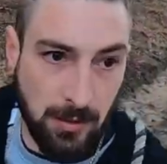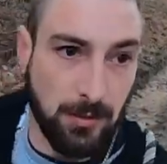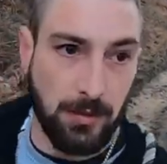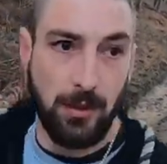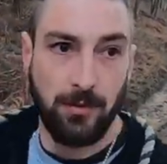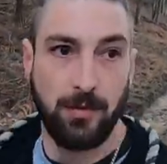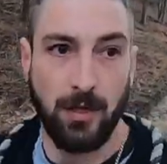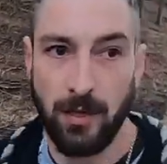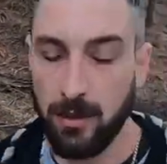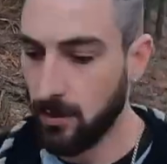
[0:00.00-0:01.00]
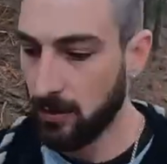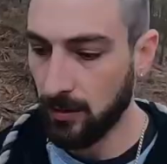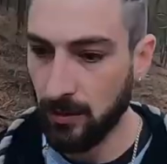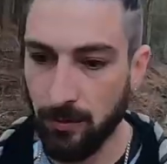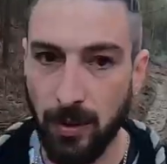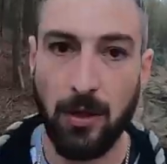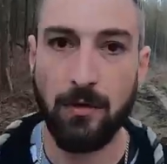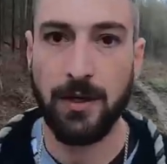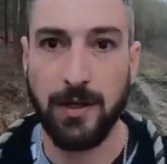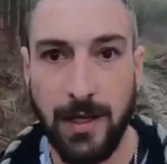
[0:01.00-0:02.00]
God knows. But
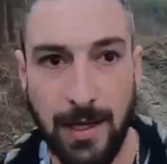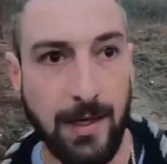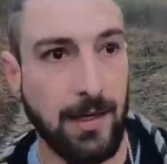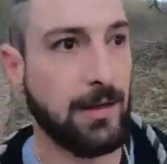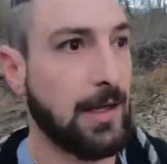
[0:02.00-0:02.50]
I reckon that,